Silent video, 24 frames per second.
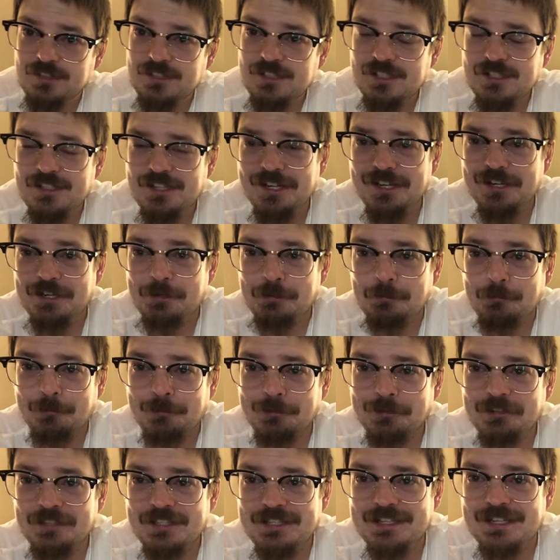You
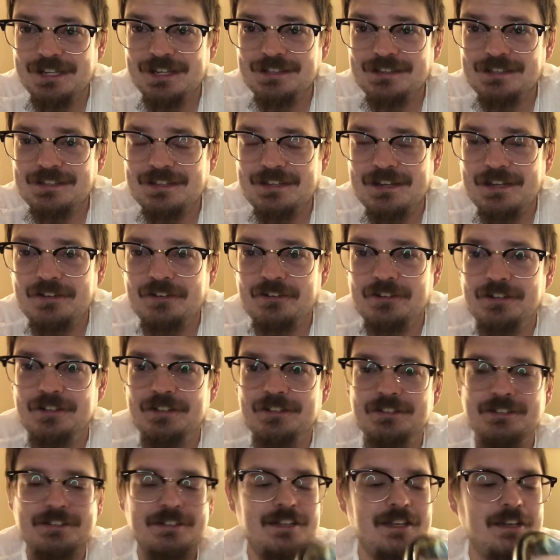really hit the nail
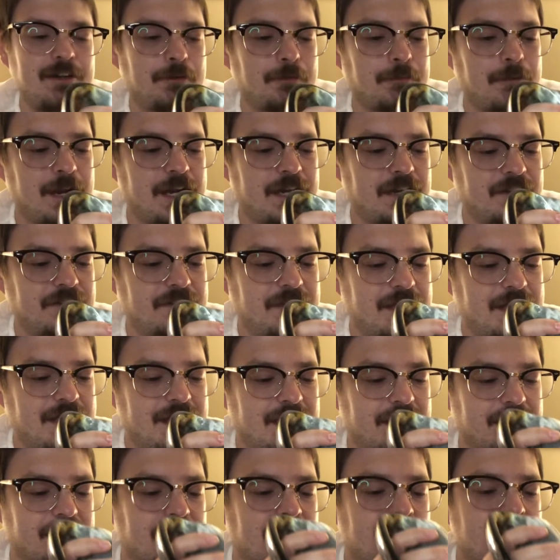nail right on the
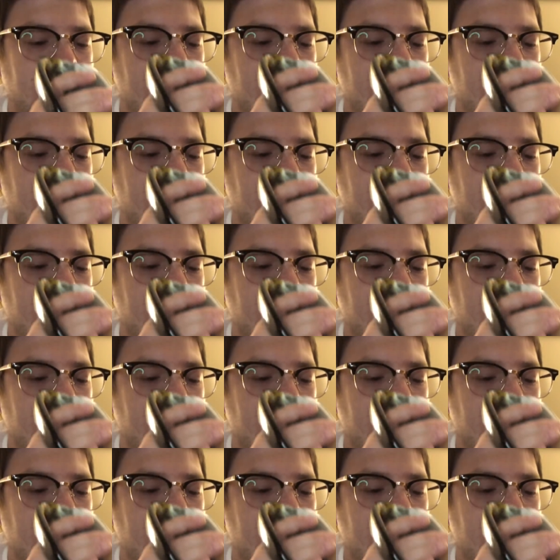head.